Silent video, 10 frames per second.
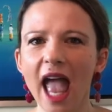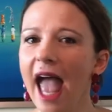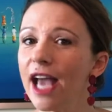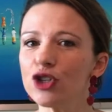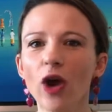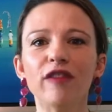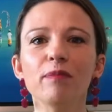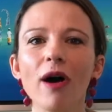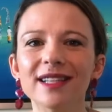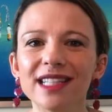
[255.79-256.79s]
and drive
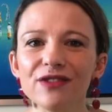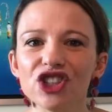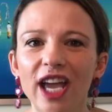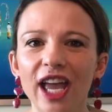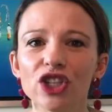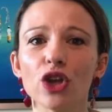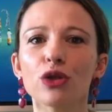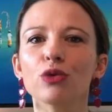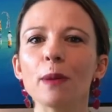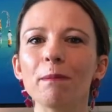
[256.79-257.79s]
positive change
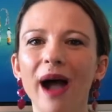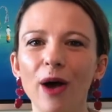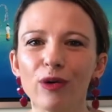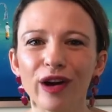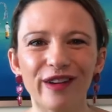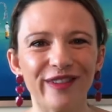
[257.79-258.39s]
through the power of